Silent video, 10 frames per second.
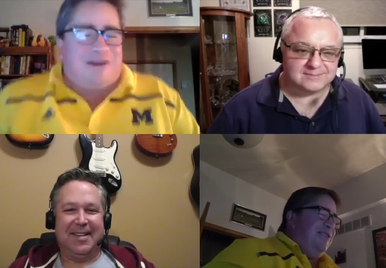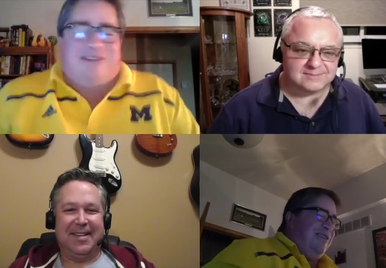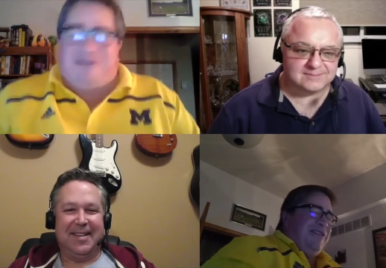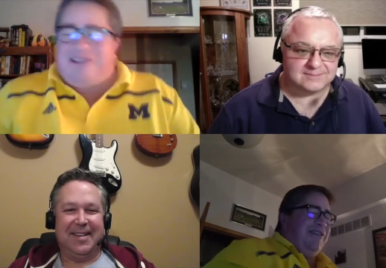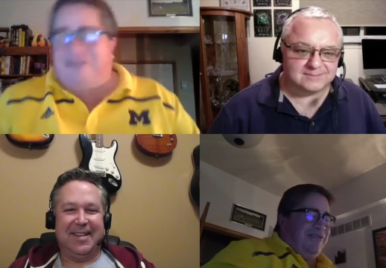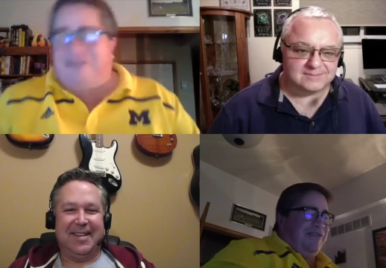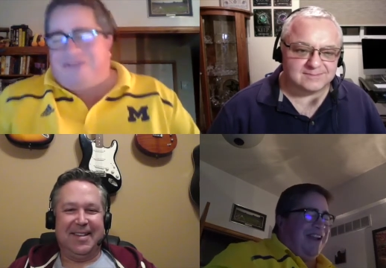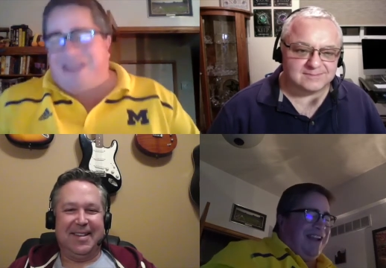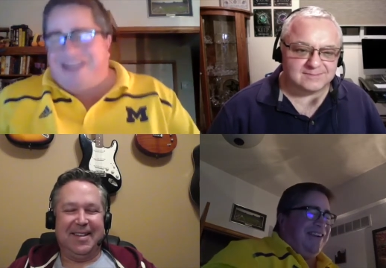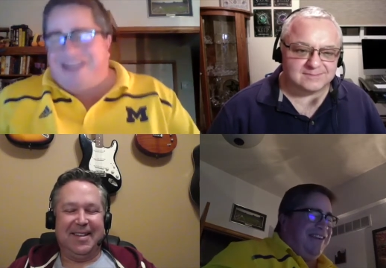Speaker 1: through the
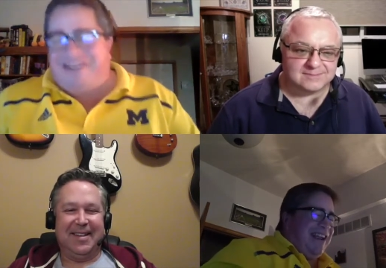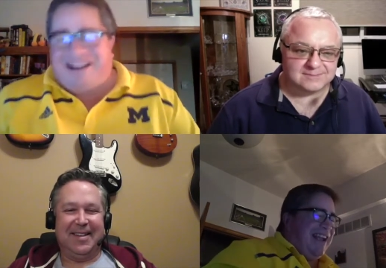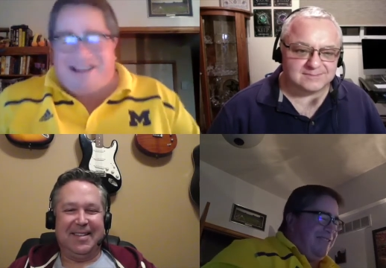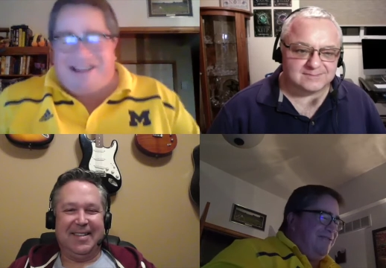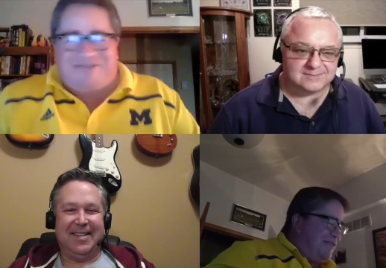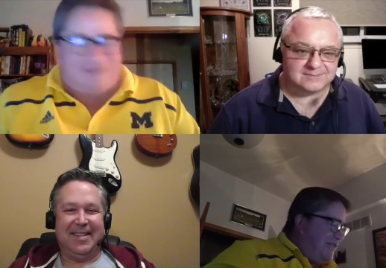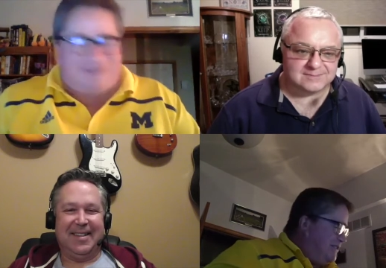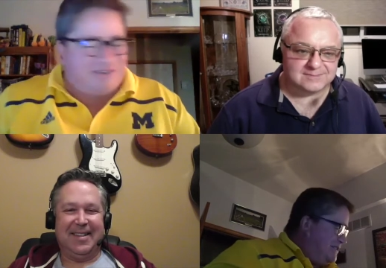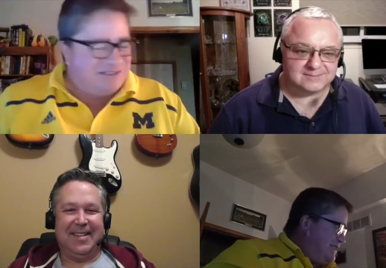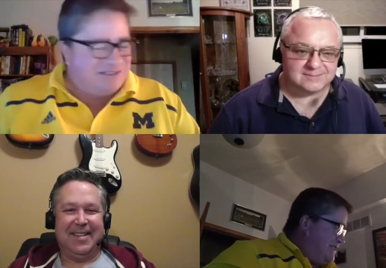fire at
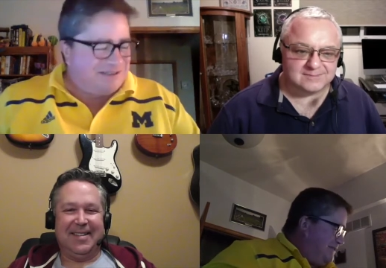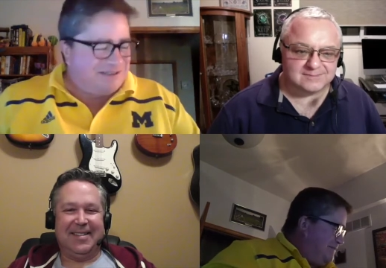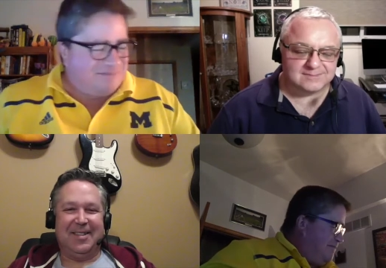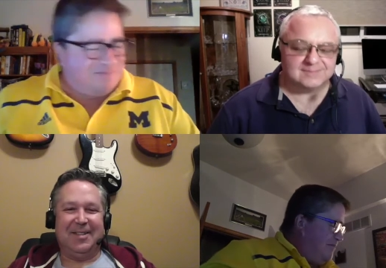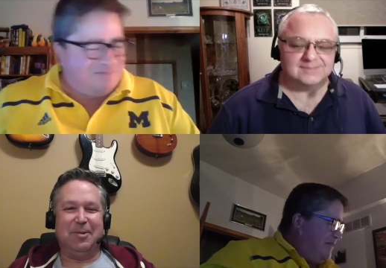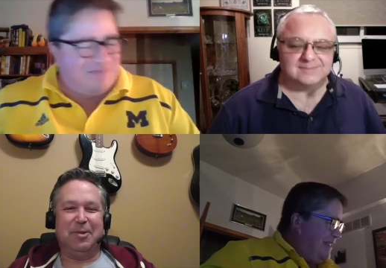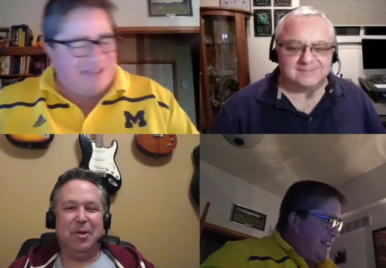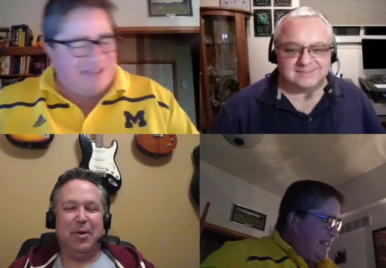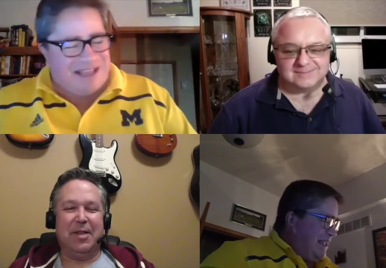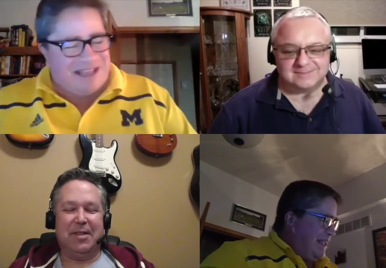first. See, there was
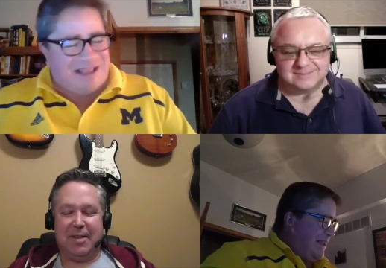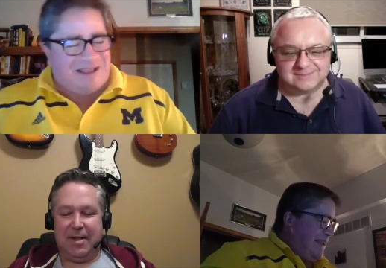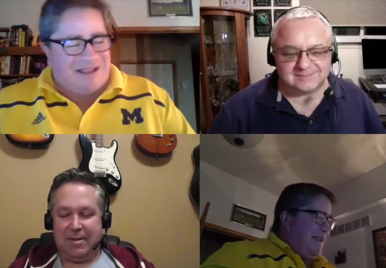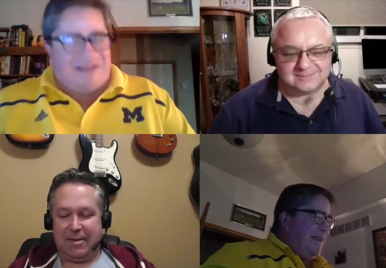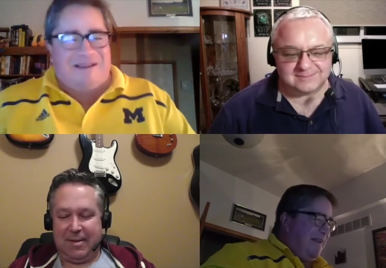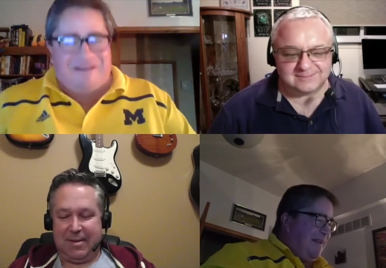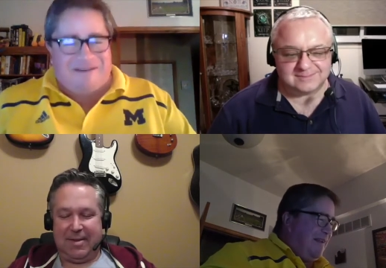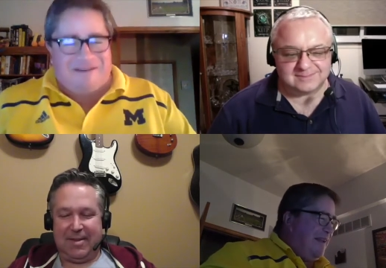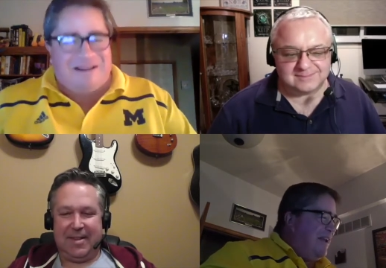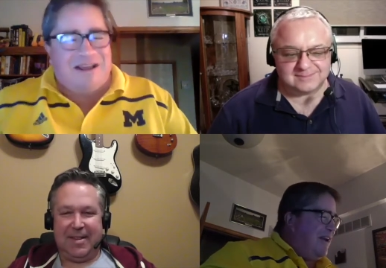no mm.
Speaker 2: hesitation.
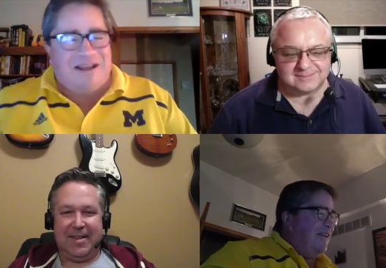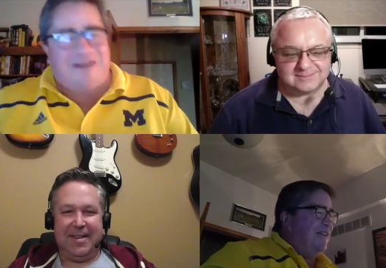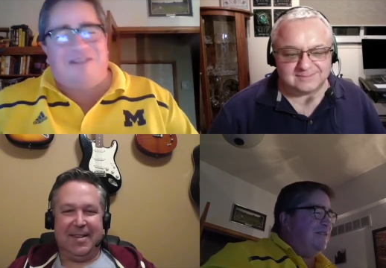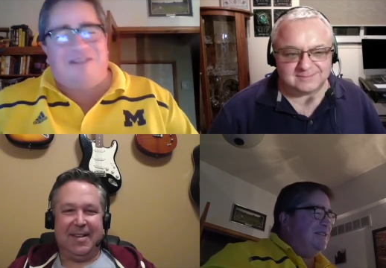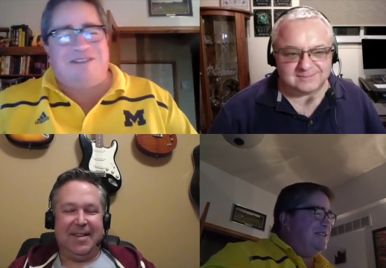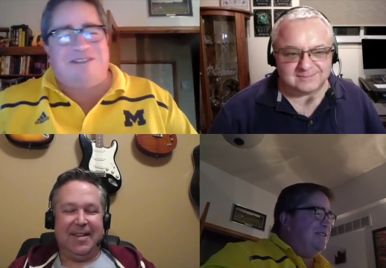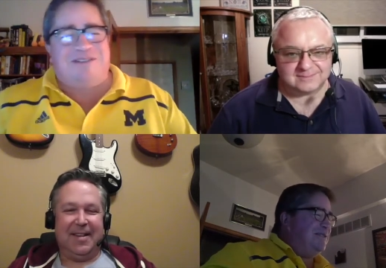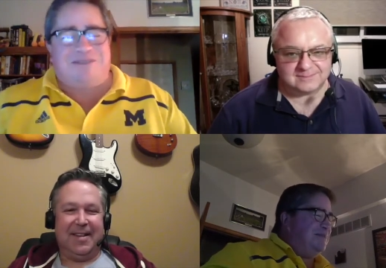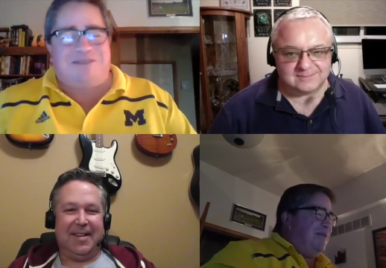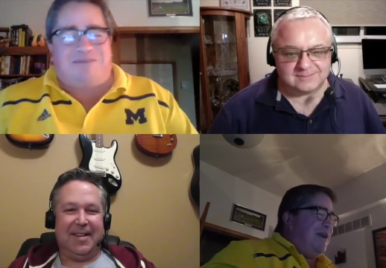
Speaker 1: Oh, there was there
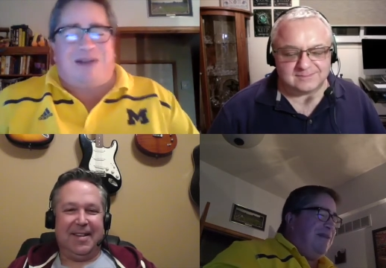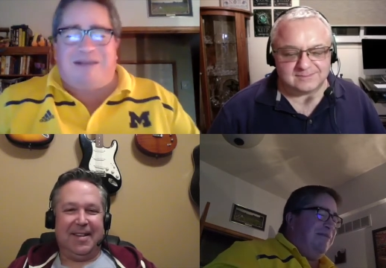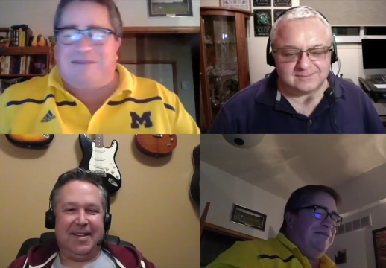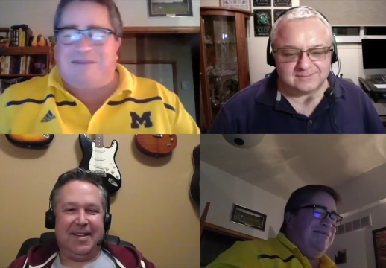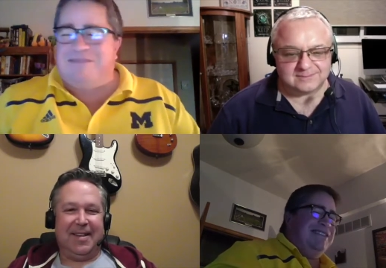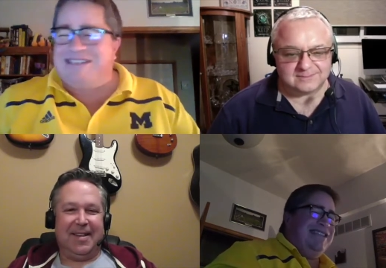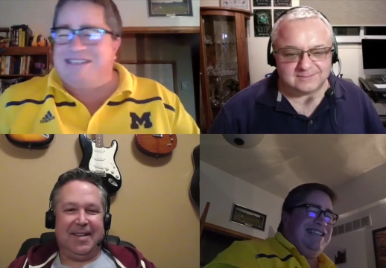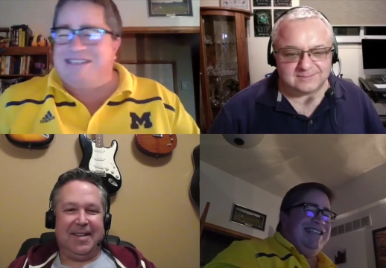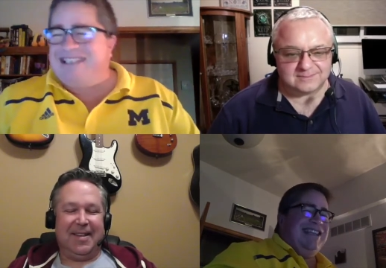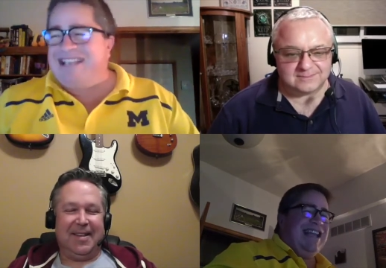was problems.
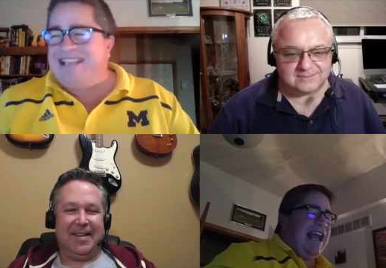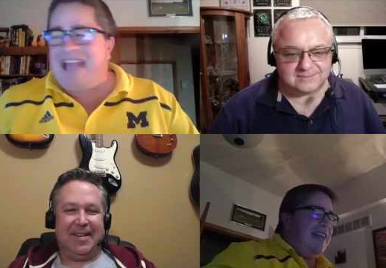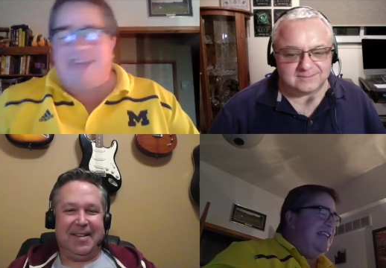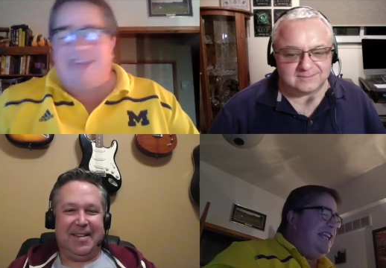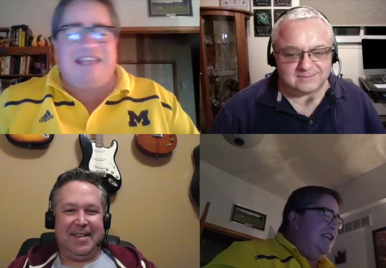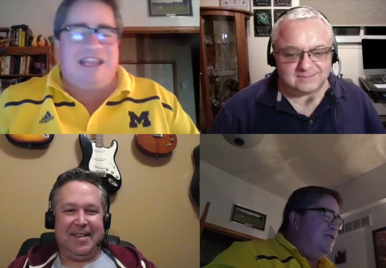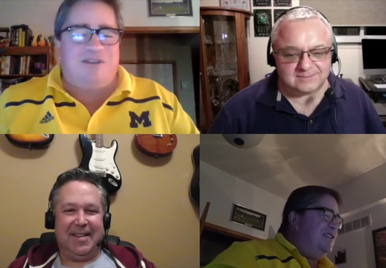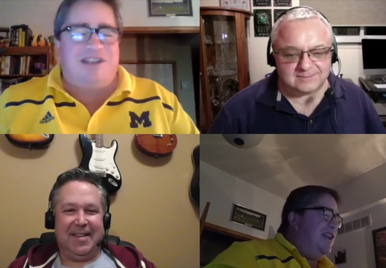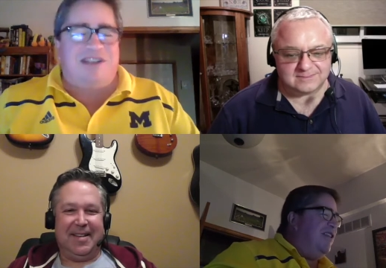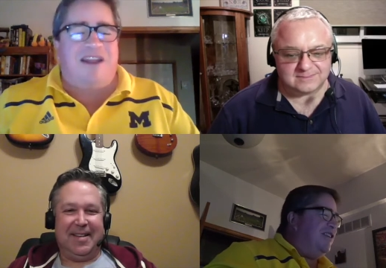I think he
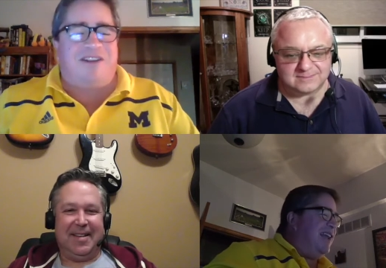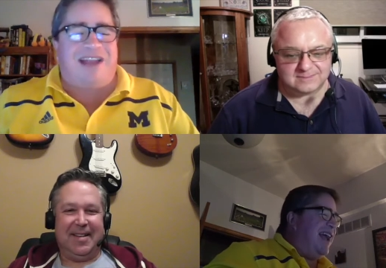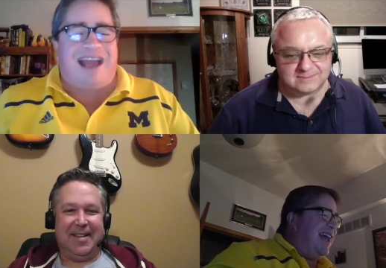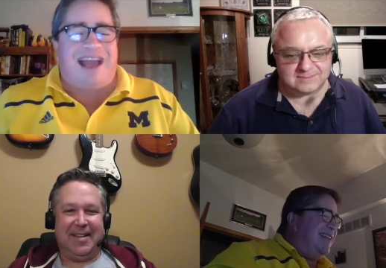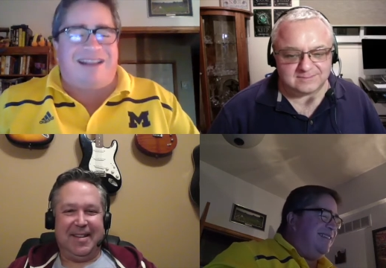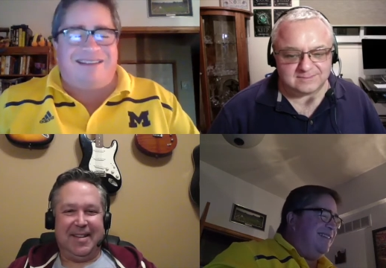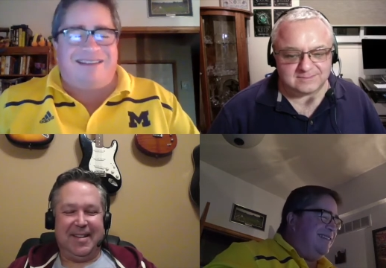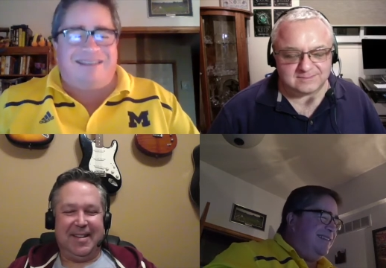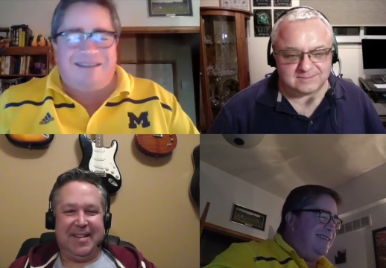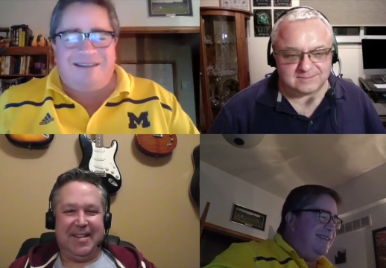used another cat.
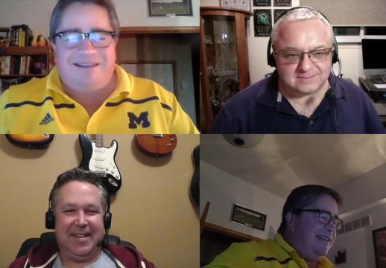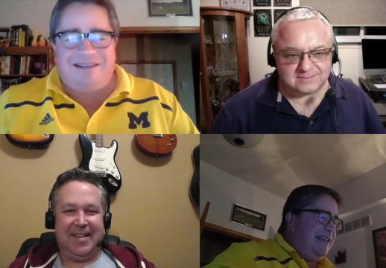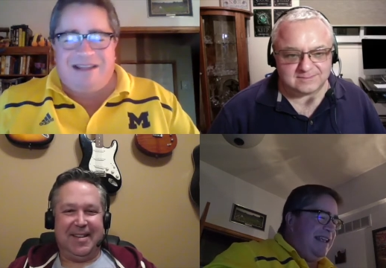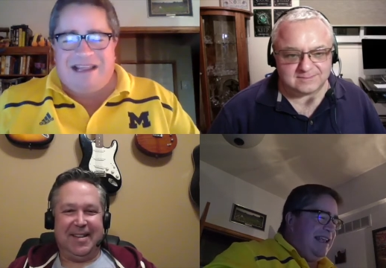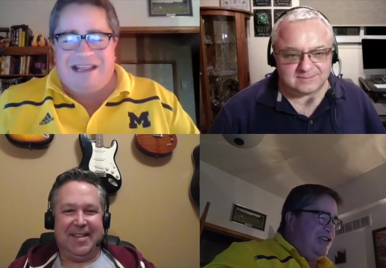He